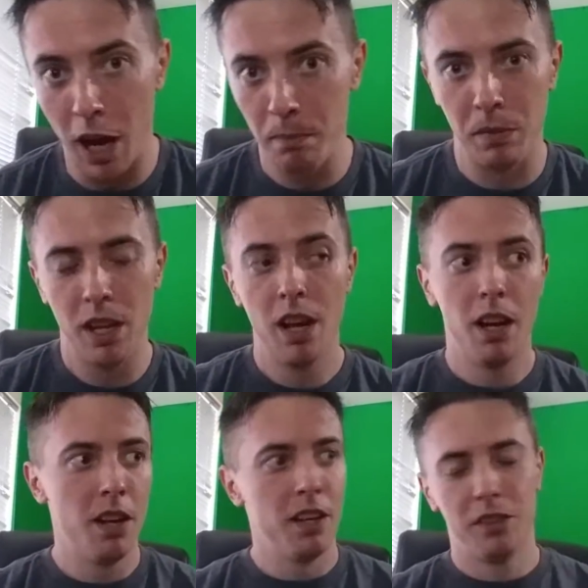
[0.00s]

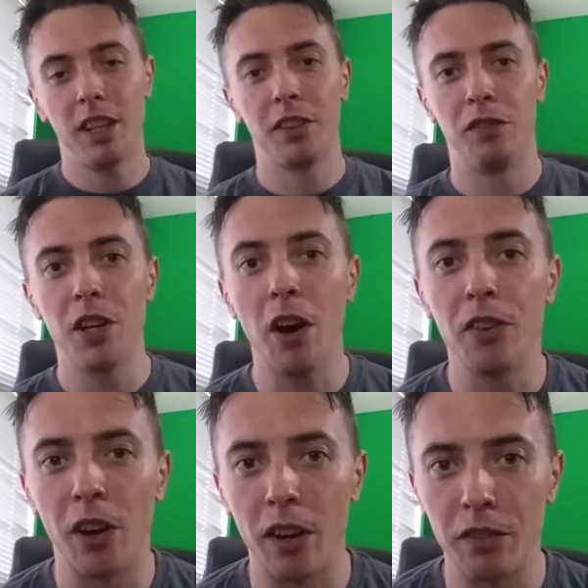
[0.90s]
It's not because VR is
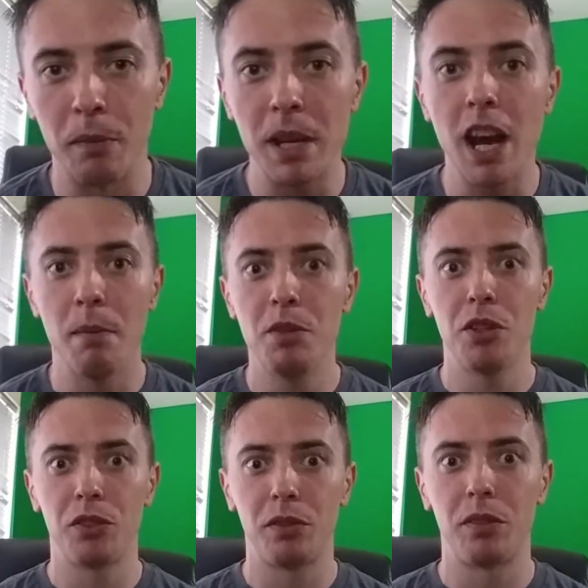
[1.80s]
hard for me. I'm
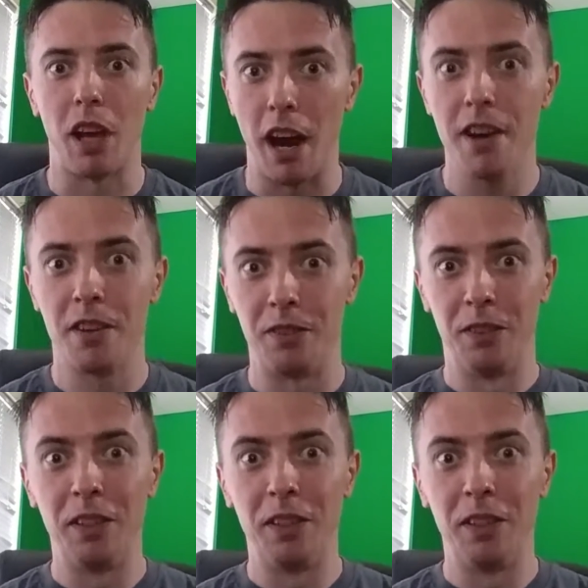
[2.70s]
just tired.